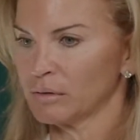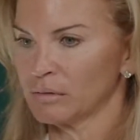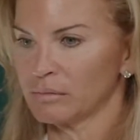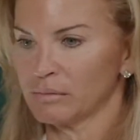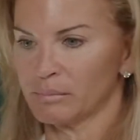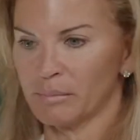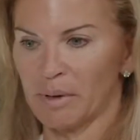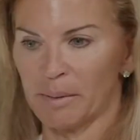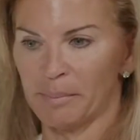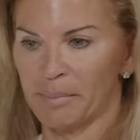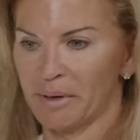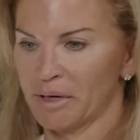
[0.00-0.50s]

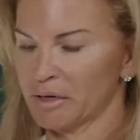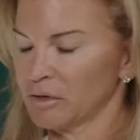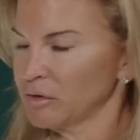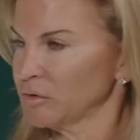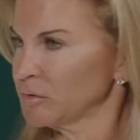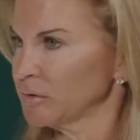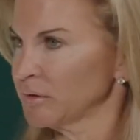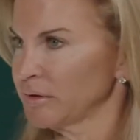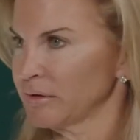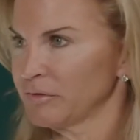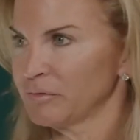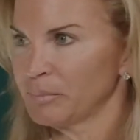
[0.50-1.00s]
my
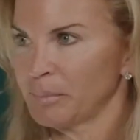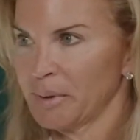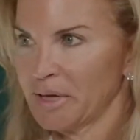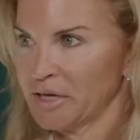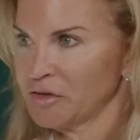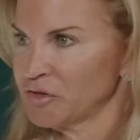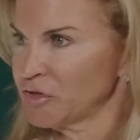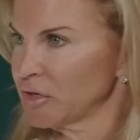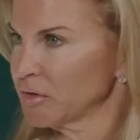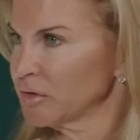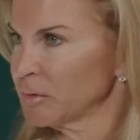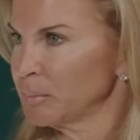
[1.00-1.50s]
parents lived
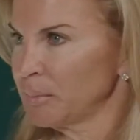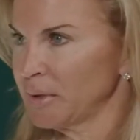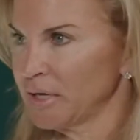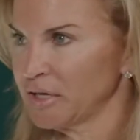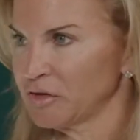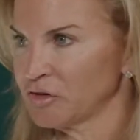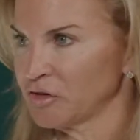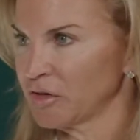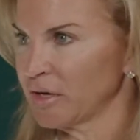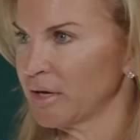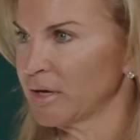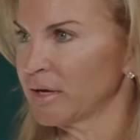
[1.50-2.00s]
paycheck to
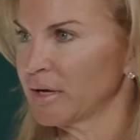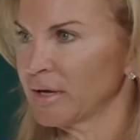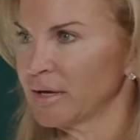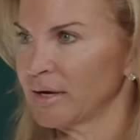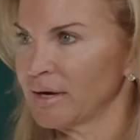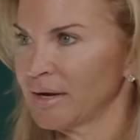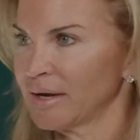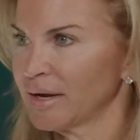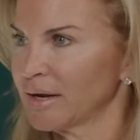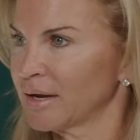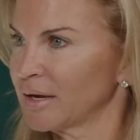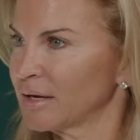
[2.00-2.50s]
paycheck,
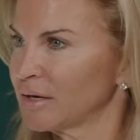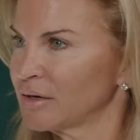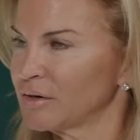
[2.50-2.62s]
and I